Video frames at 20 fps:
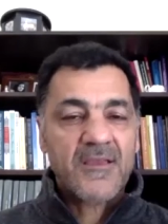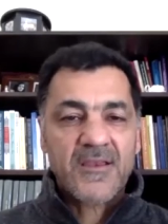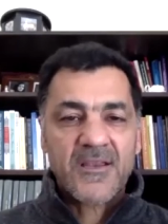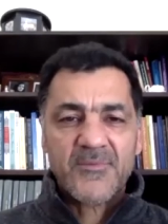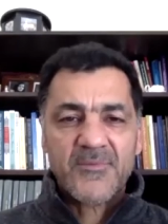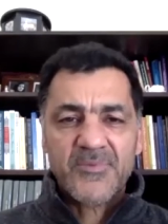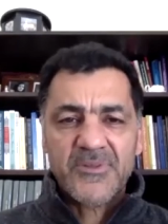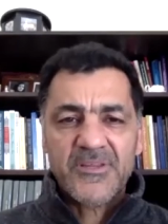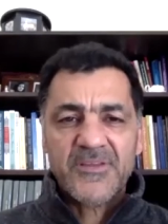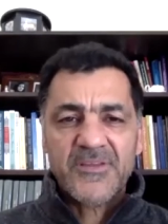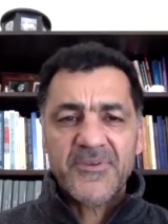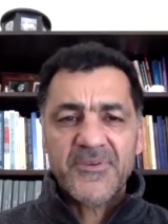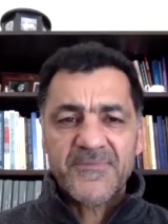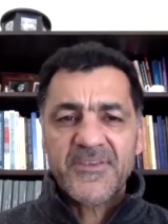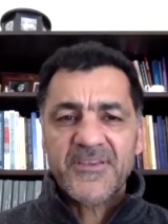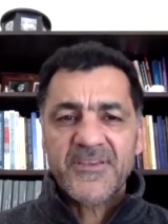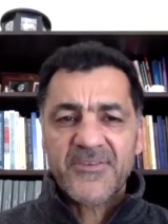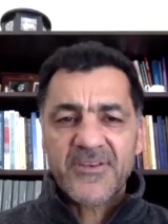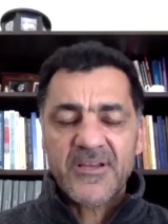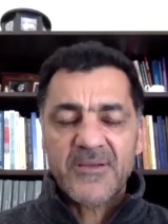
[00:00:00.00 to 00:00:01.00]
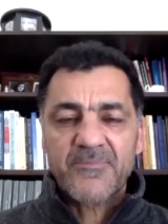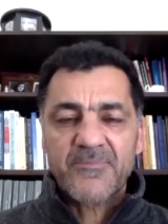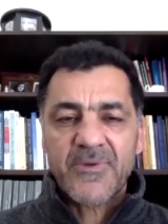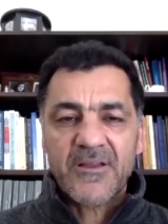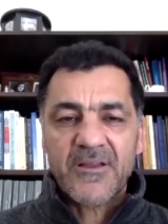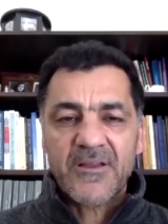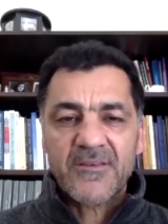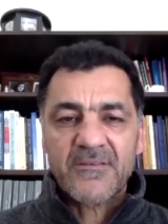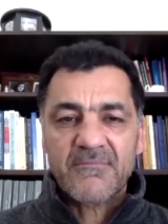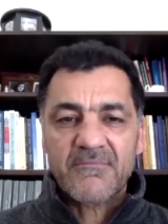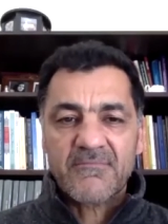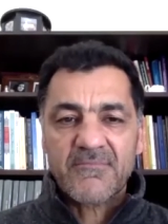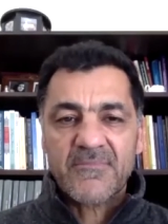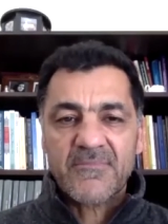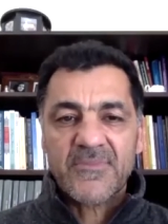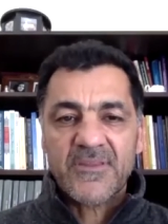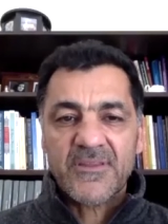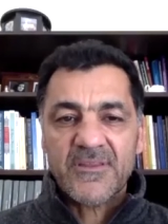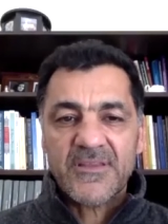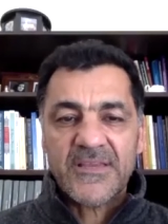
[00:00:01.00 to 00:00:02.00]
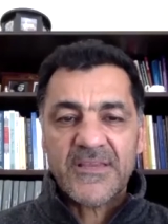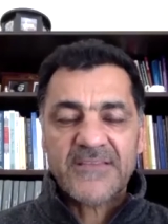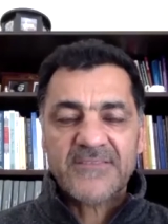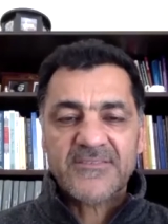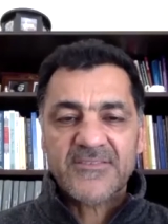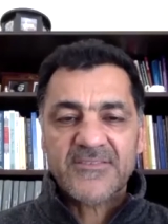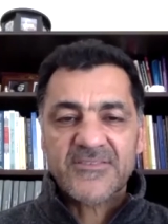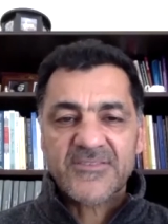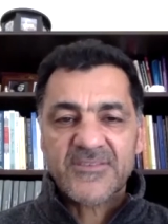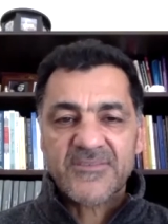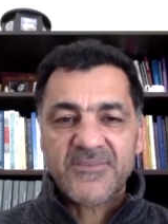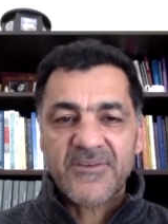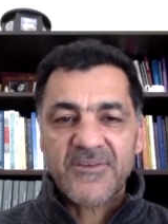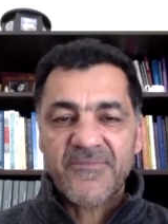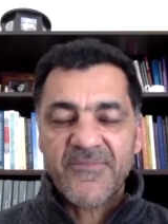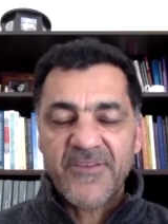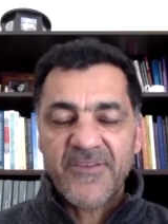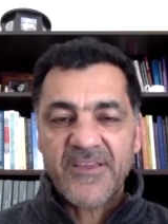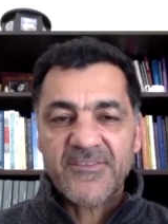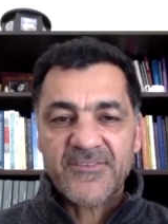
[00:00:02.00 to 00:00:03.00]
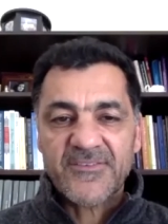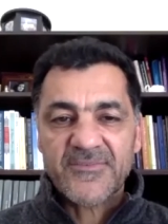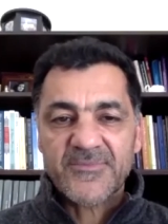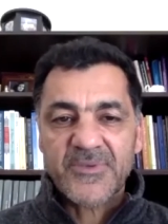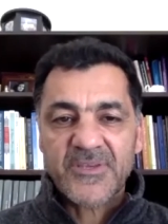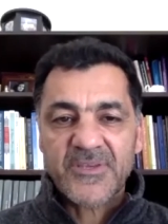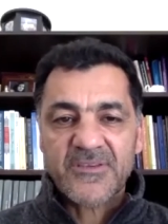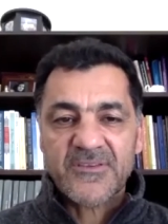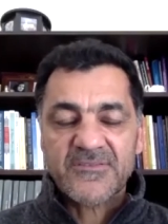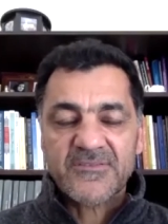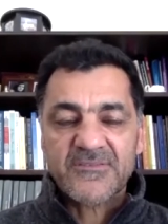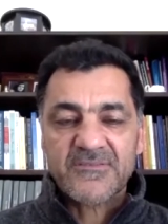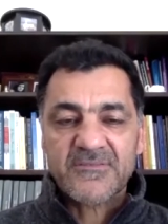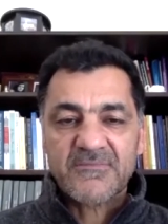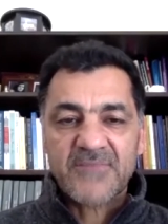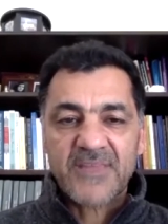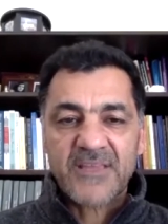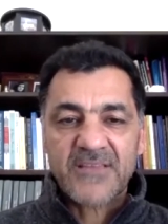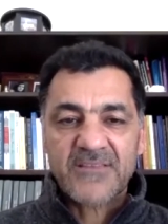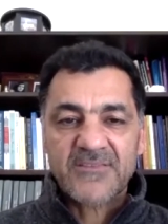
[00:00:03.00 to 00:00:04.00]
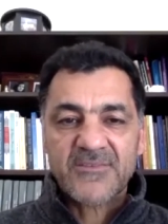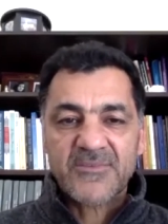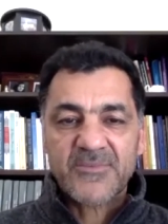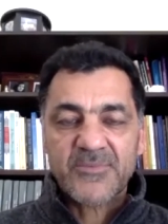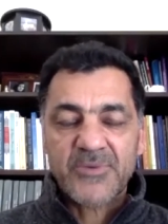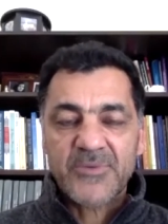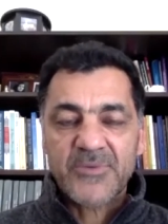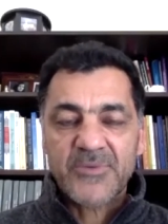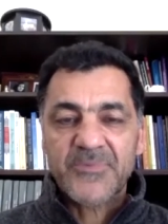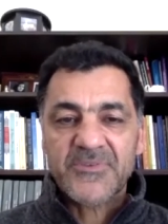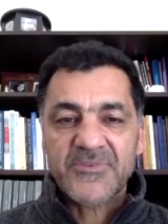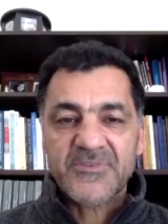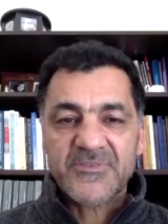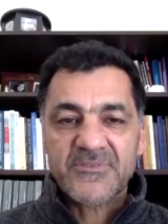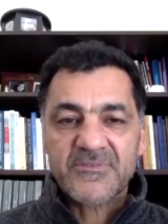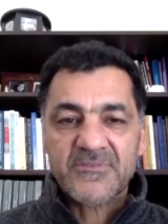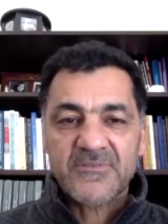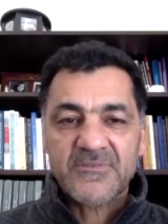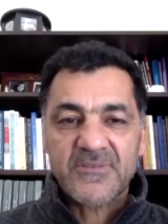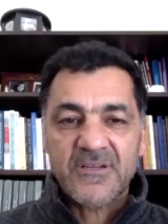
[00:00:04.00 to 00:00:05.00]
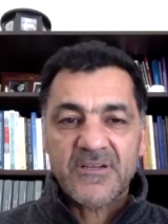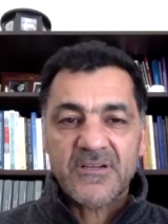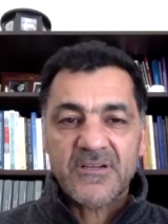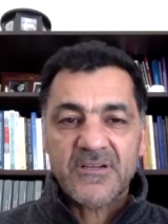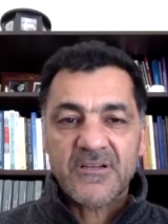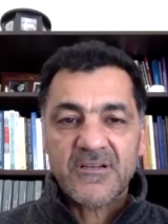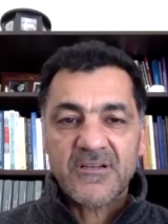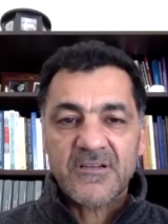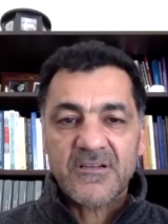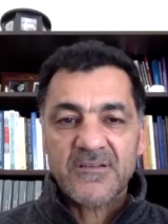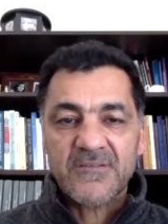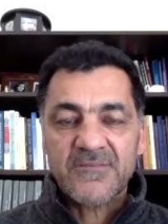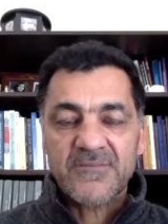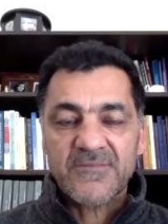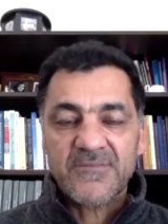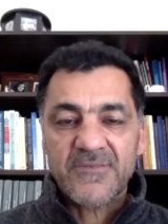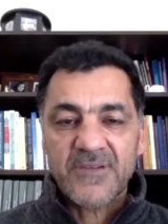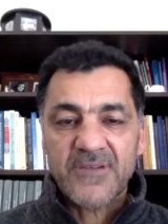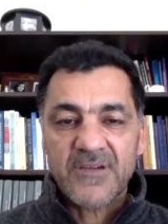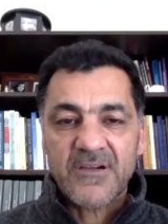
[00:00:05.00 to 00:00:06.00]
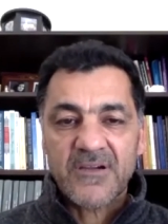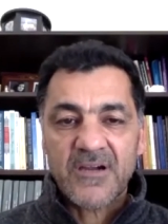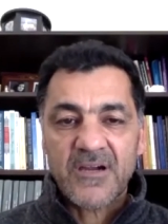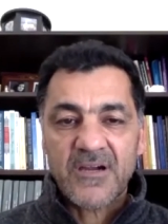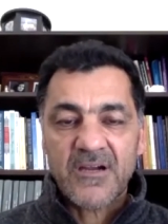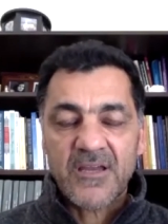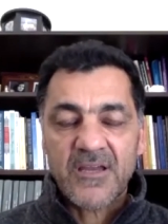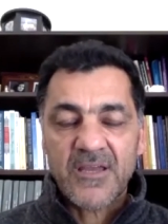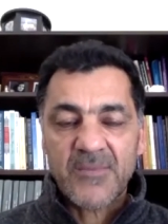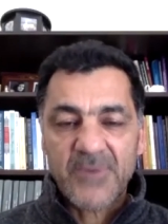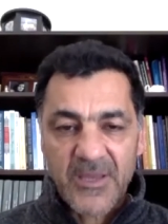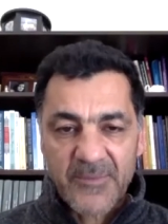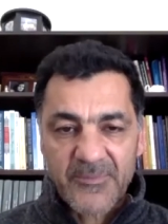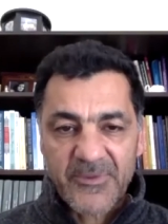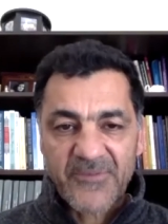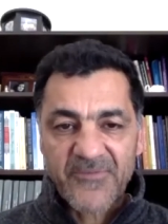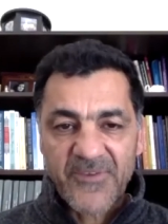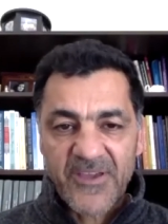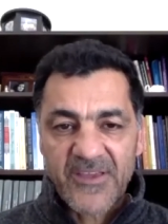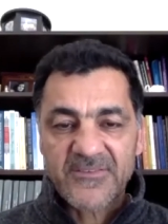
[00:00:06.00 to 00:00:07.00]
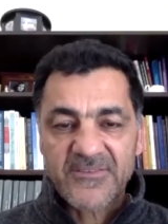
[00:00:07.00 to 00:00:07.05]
I believe we've given up on the essence of our faiths, because that's the purpose of our Abrahamic faiths,